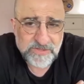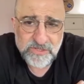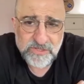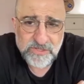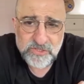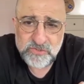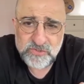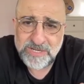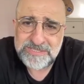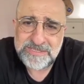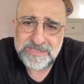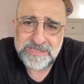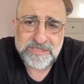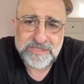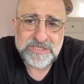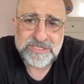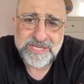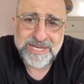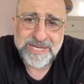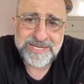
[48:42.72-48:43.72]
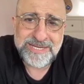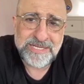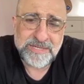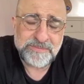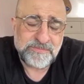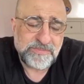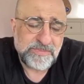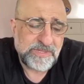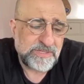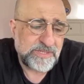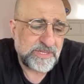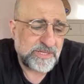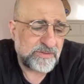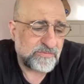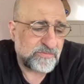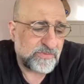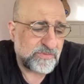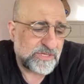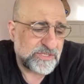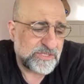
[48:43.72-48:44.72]
address in a stadium
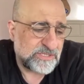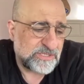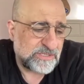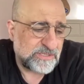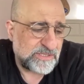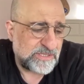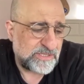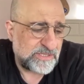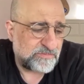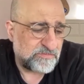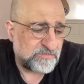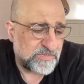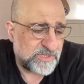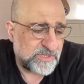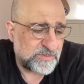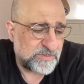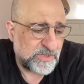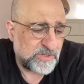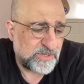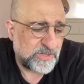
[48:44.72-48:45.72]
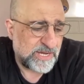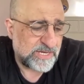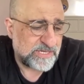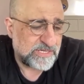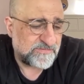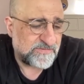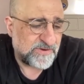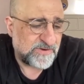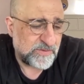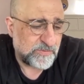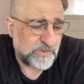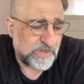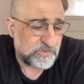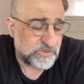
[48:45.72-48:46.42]
in Russia, and he communicated very well.